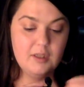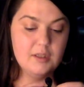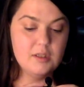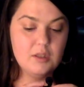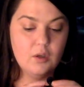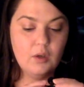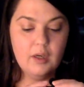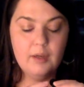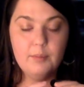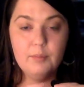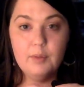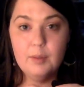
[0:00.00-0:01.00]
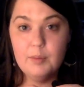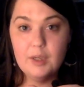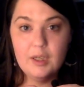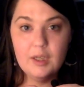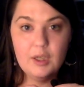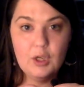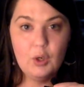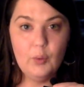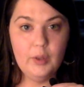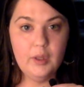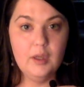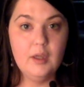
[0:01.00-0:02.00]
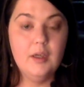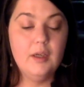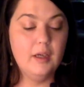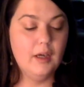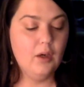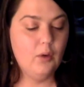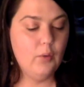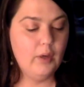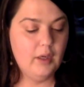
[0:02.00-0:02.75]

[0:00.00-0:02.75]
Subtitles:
So I'm gonna get going now,